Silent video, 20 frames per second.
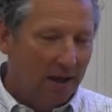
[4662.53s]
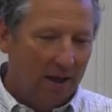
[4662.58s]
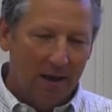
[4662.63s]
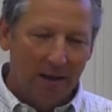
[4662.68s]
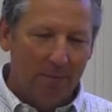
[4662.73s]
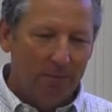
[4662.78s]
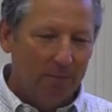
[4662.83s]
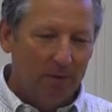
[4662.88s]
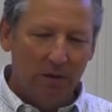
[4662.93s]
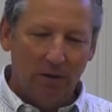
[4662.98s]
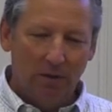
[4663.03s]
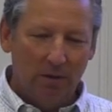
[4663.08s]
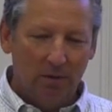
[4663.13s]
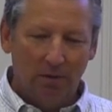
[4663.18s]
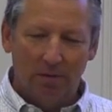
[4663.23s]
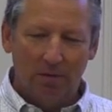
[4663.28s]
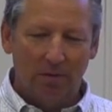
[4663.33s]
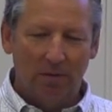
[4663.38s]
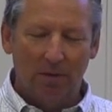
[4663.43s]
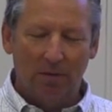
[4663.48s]
Uh,
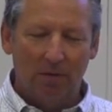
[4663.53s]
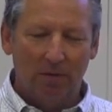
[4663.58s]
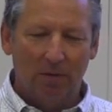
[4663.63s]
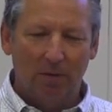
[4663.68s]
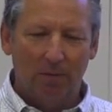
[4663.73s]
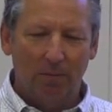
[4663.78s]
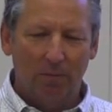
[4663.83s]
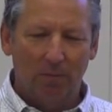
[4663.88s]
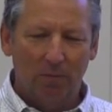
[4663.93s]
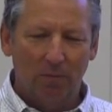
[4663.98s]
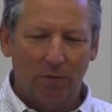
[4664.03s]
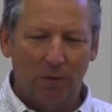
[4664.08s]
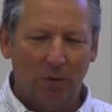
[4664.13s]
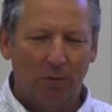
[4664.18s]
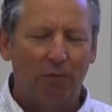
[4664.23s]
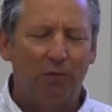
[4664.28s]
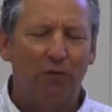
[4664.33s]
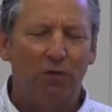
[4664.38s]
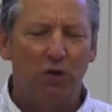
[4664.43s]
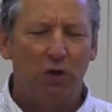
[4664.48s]
the, the, the
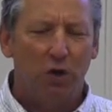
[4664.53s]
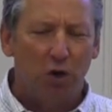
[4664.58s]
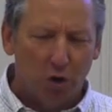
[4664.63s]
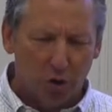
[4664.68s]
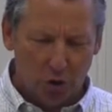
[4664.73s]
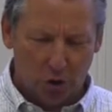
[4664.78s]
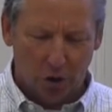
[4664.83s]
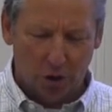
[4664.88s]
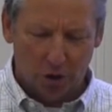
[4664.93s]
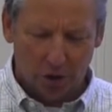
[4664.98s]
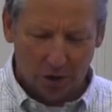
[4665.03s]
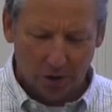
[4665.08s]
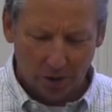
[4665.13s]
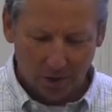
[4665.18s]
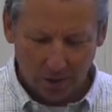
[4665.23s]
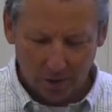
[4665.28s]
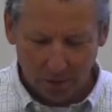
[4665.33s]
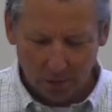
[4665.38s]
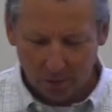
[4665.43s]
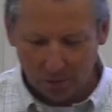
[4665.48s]
furor
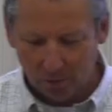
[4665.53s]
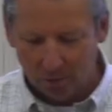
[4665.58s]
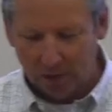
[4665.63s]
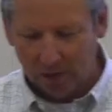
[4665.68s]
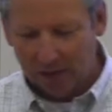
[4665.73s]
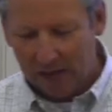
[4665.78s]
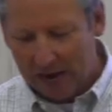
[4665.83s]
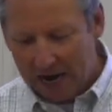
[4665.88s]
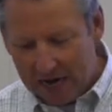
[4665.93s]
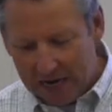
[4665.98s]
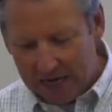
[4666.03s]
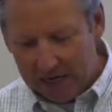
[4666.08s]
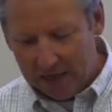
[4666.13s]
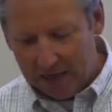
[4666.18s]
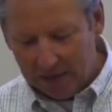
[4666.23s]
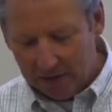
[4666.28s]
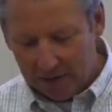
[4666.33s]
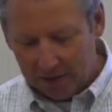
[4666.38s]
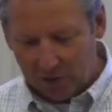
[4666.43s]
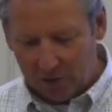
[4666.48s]

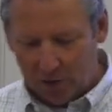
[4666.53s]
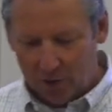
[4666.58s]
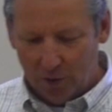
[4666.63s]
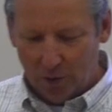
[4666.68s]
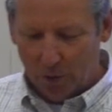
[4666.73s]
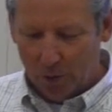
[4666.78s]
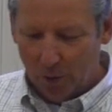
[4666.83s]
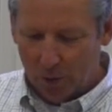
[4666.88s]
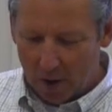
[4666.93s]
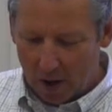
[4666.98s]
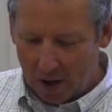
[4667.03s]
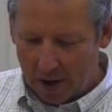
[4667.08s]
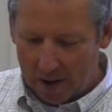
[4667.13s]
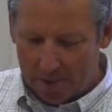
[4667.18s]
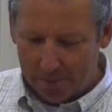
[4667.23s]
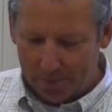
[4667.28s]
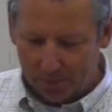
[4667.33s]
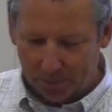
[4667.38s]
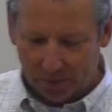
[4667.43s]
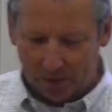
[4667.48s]
related to
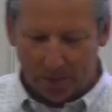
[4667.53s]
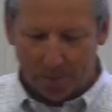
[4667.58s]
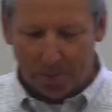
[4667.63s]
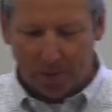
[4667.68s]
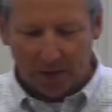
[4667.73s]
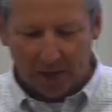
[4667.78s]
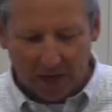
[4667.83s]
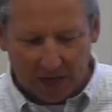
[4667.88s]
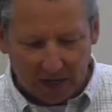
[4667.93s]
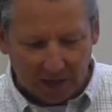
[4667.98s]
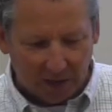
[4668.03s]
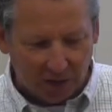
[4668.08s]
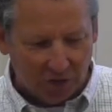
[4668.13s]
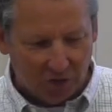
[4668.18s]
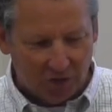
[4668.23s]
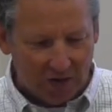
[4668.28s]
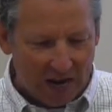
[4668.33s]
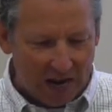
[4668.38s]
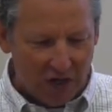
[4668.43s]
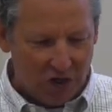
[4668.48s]
um, the
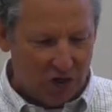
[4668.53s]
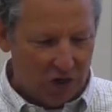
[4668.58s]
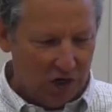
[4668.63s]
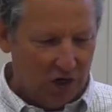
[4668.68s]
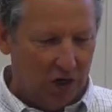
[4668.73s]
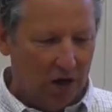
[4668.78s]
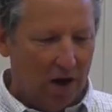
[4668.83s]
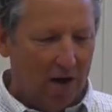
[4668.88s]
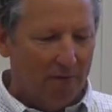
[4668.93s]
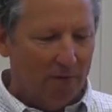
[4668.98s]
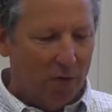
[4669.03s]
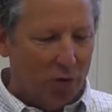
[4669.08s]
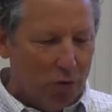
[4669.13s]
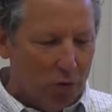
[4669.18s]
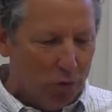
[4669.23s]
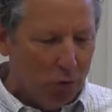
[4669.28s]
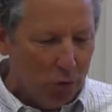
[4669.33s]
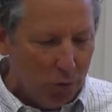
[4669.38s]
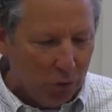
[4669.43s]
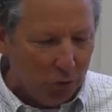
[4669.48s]
politicization of
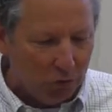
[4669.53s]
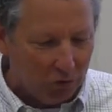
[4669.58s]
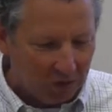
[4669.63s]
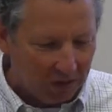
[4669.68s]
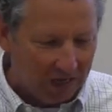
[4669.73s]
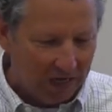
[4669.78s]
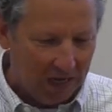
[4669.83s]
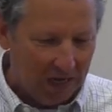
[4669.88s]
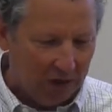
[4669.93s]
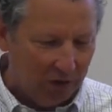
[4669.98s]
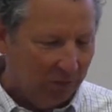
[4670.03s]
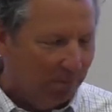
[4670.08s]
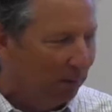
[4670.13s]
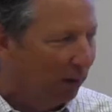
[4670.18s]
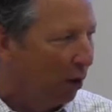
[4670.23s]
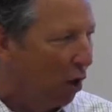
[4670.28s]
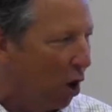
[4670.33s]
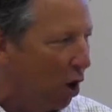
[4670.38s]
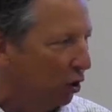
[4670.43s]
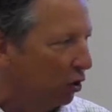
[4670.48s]
whose kids
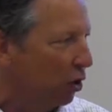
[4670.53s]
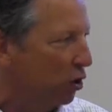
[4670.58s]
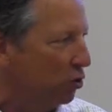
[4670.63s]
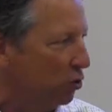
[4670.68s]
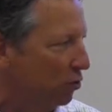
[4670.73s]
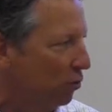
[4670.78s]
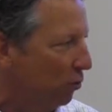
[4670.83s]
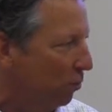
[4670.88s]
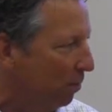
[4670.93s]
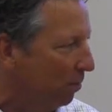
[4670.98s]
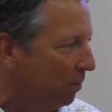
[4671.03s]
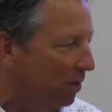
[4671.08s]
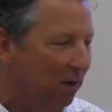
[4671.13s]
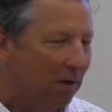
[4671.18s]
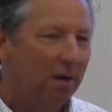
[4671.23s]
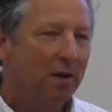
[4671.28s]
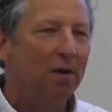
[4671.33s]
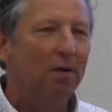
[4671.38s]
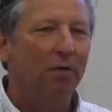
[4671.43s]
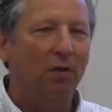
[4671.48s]
belong to whom
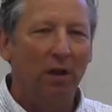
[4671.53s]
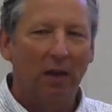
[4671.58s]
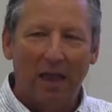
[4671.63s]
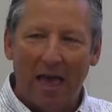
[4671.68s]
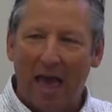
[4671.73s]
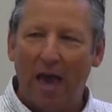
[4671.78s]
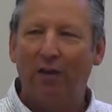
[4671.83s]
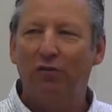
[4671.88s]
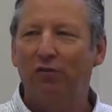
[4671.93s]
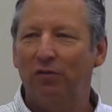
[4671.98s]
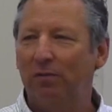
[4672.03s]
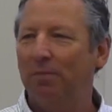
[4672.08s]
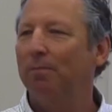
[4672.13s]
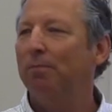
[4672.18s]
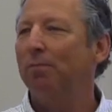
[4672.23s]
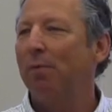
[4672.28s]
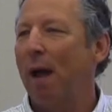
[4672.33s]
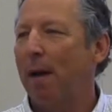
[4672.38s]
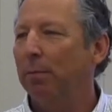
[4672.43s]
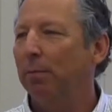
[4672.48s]
the last
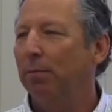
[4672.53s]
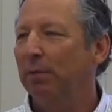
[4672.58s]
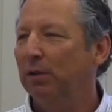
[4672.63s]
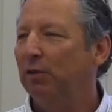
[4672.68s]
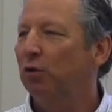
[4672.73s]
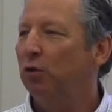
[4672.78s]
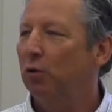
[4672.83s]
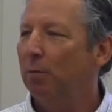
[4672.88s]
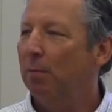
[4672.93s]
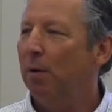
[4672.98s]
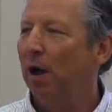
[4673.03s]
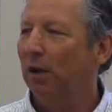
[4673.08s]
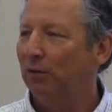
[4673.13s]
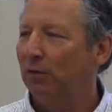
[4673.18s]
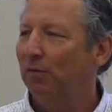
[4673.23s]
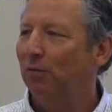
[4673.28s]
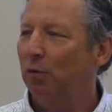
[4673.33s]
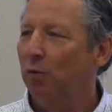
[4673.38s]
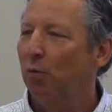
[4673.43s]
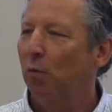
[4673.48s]
probably two
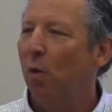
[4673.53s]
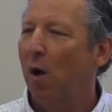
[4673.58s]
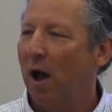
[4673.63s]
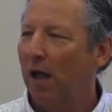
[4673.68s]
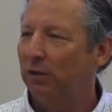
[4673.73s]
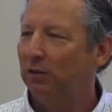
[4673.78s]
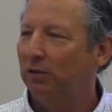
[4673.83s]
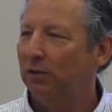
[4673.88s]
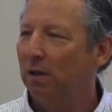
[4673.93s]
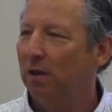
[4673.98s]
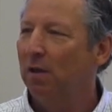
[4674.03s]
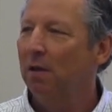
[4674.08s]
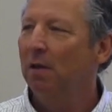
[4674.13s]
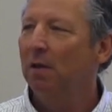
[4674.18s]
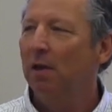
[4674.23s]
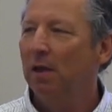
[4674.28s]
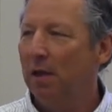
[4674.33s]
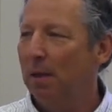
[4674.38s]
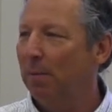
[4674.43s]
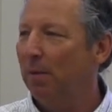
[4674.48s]
months if you watched
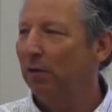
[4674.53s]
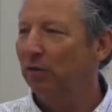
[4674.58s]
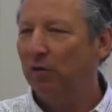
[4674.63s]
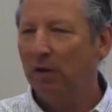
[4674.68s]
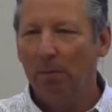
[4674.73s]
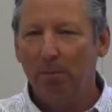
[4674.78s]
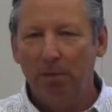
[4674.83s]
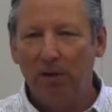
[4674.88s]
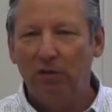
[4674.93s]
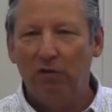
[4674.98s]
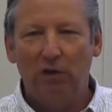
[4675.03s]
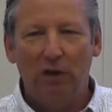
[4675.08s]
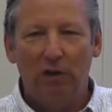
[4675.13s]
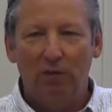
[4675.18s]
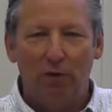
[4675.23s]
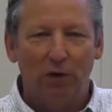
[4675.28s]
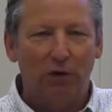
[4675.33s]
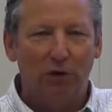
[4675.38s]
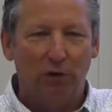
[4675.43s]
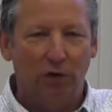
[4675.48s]
MSNBC
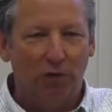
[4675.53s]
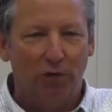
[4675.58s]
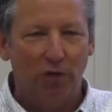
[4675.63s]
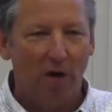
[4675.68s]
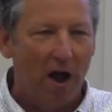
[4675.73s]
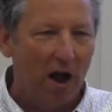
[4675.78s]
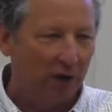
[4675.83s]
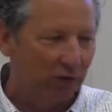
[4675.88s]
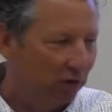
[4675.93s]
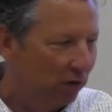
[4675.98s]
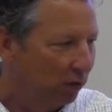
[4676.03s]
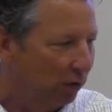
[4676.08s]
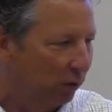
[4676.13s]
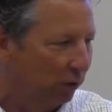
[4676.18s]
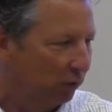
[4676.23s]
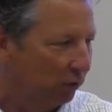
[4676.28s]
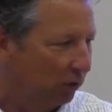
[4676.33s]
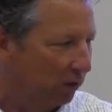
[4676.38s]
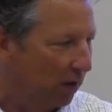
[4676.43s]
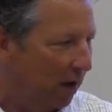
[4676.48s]
versus Fox
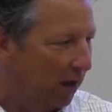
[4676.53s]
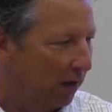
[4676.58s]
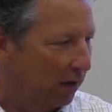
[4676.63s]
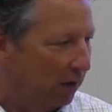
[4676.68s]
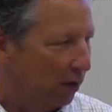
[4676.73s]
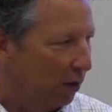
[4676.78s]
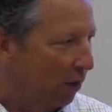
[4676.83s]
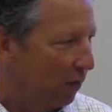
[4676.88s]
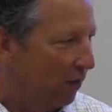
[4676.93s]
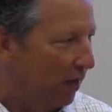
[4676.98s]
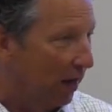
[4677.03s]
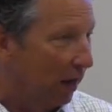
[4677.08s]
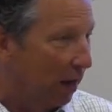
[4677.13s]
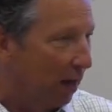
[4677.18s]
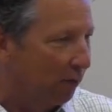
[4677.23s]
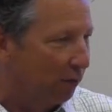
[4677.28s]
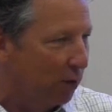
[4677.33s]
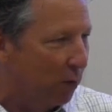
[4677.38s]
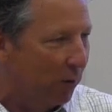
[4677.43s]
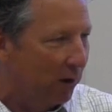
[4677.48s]
News. Uh, you know, and they
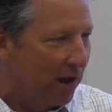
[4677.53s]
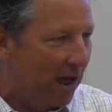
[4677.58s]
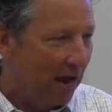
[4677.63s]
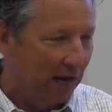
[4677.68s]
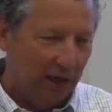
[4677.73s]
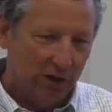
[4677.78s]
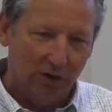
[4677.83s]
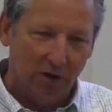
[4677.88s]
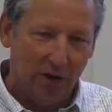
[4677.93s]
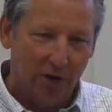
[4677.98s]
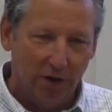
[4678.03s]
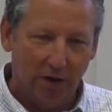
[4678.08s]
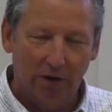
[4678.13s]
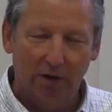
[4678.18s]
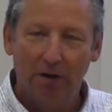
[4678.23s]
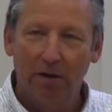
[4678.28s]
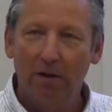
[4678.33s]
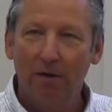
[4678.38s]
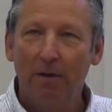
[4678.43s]
love going at each other.